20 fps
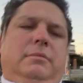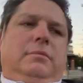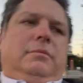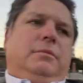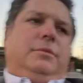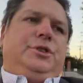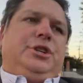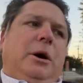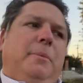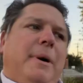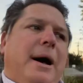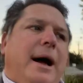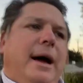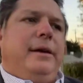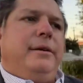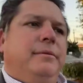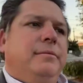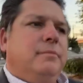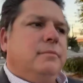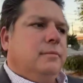Joe
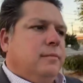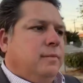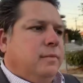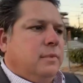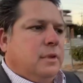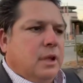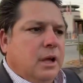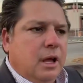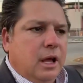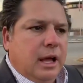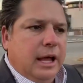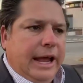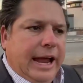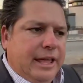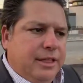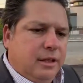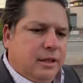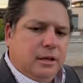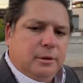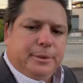Biden,
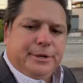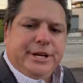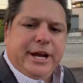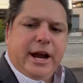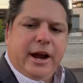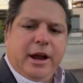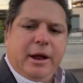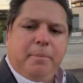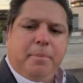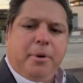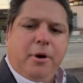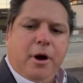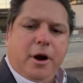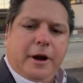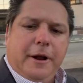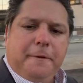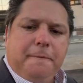and the Libertarian Party,